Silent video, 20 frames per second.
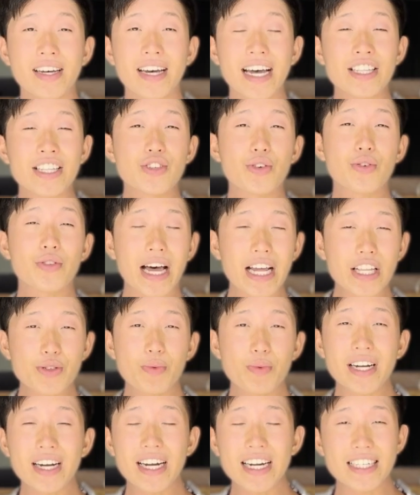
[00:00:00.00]
And so that's
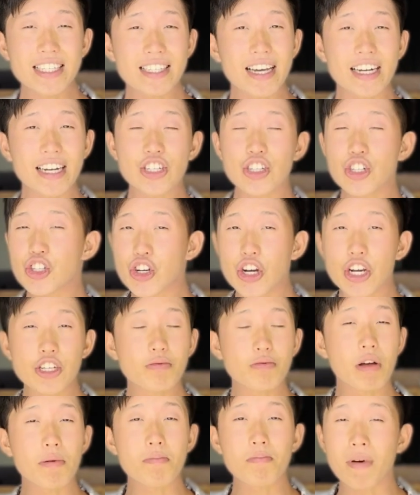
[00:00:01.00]
when I decided to
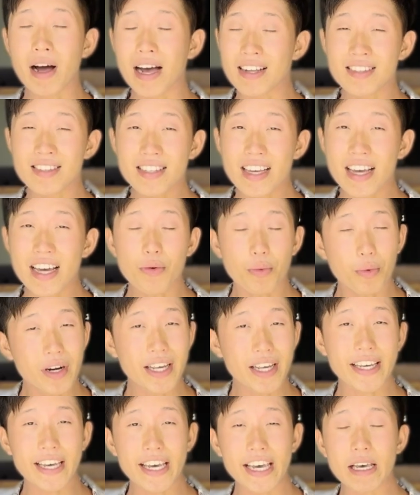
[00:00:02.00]
change my mindset when
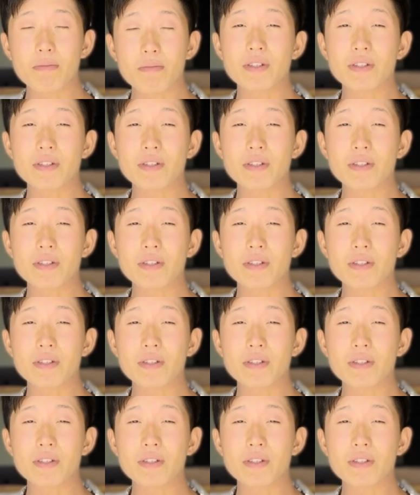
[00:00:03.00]
it came